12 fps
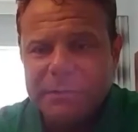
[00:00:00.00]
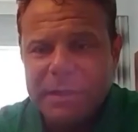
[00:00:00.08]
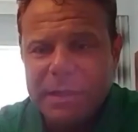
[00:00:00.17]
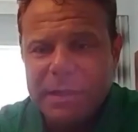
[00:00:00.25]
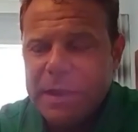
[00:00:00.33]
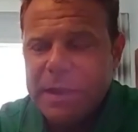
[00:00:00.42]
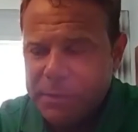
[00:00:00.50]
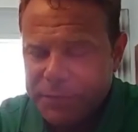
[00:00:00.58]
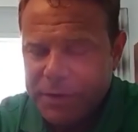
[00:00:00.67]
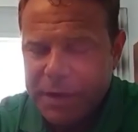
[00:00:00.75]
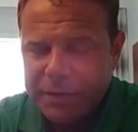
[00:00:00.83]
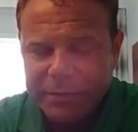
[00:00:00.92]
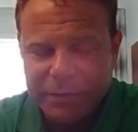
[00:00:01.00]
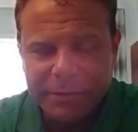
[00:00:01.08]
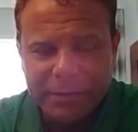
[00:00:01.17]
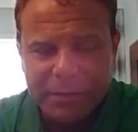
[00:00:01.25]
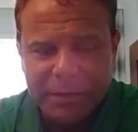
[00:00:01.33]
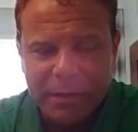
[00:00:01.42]
Dave, happy Friday to you,
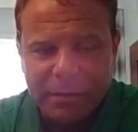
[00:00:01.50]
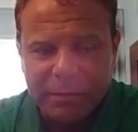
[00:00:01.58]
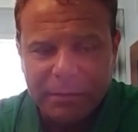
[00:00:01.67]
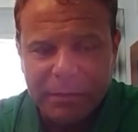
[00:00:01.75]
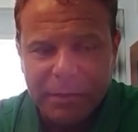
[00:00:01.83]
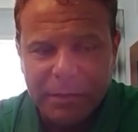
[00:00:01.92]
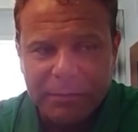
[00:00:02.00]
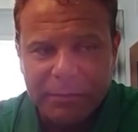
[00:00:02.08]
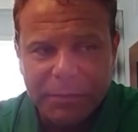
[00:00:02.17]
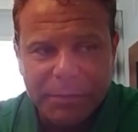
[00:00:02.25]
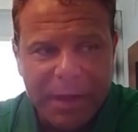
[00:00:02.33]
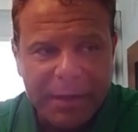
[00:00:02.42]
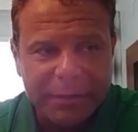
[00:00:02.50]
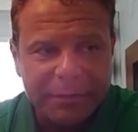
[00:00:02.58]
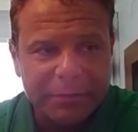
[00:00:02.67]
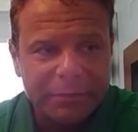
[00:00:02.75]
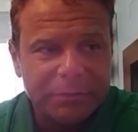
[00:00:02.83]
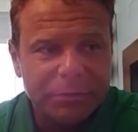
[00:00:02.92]
and to my
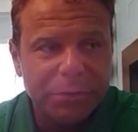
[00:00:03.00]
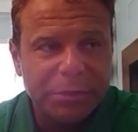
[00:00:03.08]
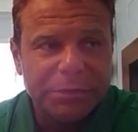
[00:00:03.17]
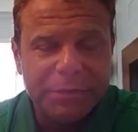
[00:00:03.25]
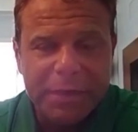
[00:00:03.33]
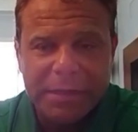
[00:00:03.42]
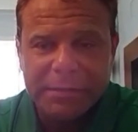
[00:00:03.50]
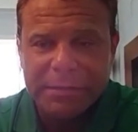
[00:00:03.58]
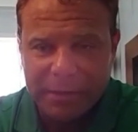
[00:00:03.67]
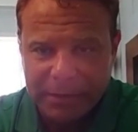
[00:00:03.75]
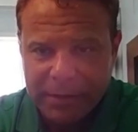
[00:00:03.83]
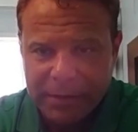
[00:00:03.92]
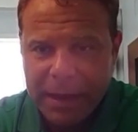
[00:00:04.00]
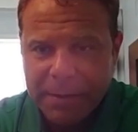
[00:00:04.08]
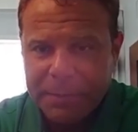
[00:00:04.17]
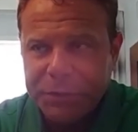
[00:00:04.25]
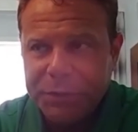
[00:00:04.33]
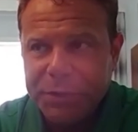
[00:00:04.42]
Jewish friends,
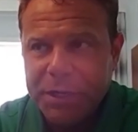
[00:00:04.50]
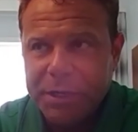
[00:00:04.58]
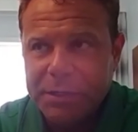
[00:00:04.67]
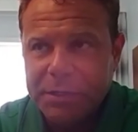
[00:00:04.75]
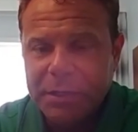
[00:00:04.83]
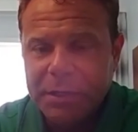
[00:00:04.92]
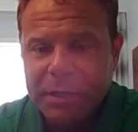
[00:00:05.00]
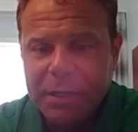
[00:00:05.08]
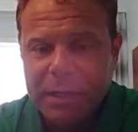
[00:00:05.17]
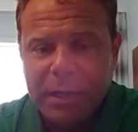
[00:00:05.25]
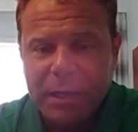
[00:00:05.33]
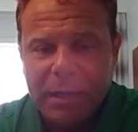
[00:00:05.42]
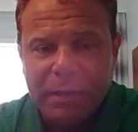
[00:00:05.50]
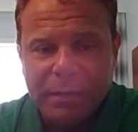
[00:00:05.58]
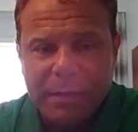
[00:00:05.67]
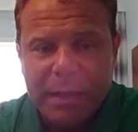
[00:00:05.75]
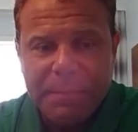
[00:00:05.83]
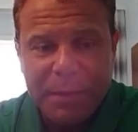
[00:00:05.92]
happy New Year, and
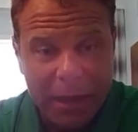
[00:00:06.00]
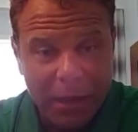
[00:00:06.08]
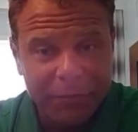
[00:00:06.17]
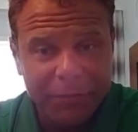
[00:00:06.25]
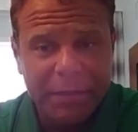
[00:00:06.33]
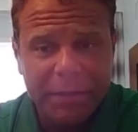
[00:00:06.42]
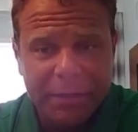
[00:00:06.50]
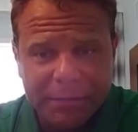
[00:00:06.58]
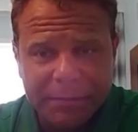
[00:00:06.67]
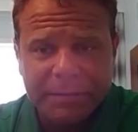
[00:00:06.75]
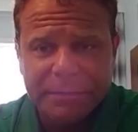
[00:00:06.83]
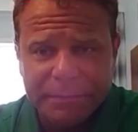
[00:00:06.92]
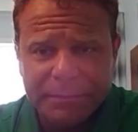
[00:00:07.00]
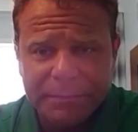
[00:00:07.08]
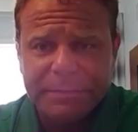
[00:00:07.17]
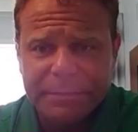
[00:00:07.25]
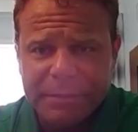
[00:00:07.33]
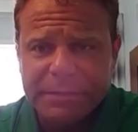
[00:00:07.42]
happy healthy, and
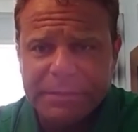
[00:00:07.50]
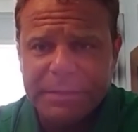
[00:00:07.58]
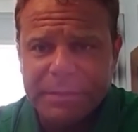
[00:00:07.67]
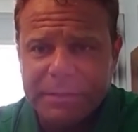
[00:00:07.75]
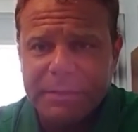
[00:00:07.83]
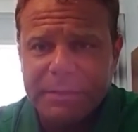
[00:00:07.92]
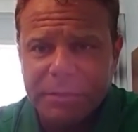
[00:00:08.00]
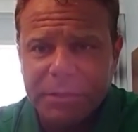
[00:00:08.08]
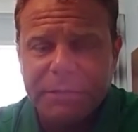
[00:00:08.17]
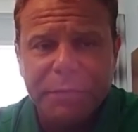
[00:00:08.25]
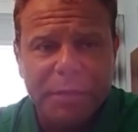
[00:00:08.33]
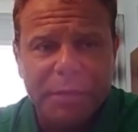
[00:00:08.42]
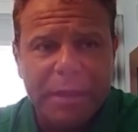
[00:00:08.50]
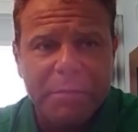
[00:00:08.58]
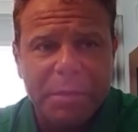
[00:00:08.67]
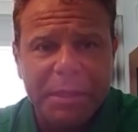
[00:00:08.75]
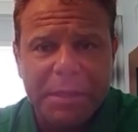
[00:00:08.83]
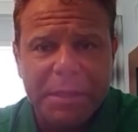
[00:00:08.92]
looking forward to
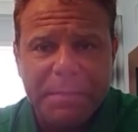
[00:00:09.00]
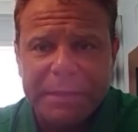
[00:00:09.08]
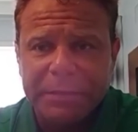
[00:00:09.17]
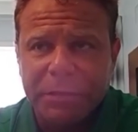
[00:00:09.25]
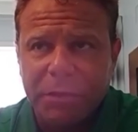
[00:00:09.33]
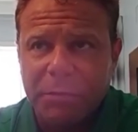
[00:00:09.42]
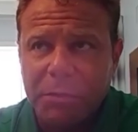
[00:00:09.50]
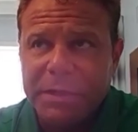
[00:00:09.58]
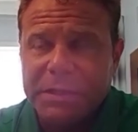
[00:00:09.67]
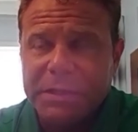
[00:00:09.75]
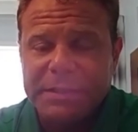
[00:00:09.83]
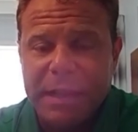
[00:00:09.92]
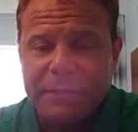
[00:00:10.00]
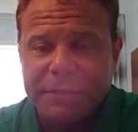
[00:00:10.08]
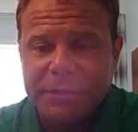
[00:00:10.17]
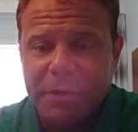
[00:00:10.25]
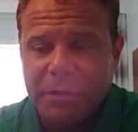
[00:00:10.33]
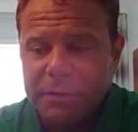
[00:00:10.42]
everybody getting back to normal, being safe.
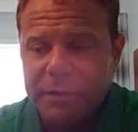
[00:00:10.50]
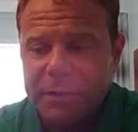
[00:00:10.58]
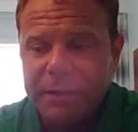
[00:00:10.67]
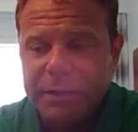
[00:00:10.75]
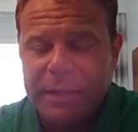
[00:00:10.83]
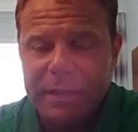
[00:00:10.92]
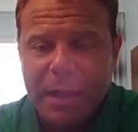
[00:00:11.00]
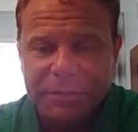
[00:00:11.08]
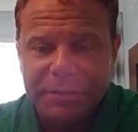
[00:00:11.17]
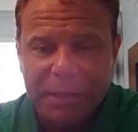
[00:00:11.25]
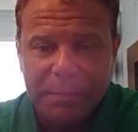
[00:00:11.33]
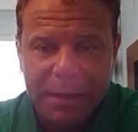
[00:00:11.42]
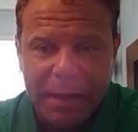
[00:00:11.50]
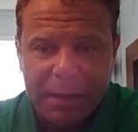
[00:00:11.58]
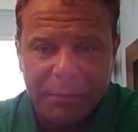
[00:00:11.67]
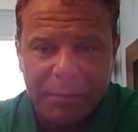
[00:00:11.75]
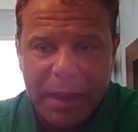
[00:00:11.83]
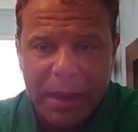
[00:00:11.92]
So I get that housekeeping out of
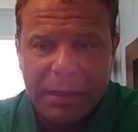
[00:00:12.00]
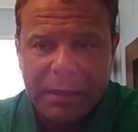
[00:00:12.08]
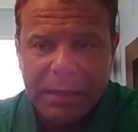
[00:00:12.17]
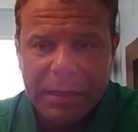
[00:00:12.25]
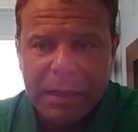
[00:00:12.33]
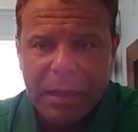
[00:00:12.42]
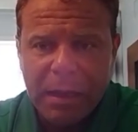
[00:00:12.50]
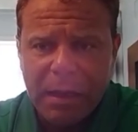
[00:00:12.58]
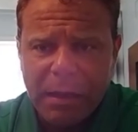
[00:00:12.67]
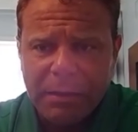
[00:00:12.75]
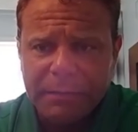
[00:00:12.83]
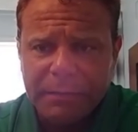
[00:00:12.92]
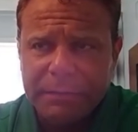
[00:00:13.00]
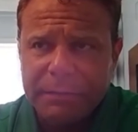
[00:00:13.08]
the way. A